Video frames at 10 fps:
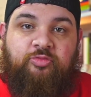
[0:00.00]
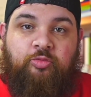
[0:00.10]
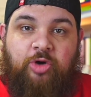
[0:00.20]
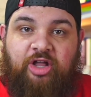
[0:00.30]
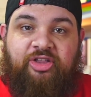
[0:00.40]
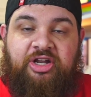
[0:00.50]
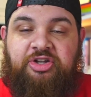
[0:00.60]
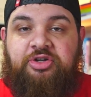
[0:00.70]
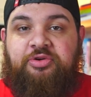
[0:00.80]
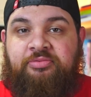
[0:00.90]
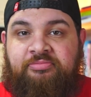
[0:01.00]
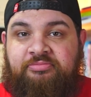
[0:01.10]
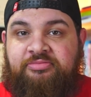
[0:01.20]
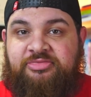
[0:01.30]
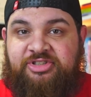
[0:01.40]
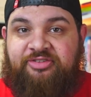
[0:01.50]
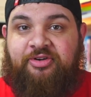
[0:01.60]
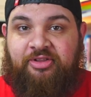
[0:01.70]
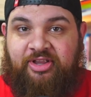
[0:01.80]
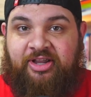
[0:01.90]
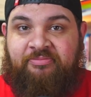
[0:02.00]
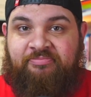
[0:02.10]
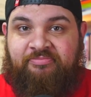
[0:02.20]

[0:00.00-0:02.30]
while they knew differently.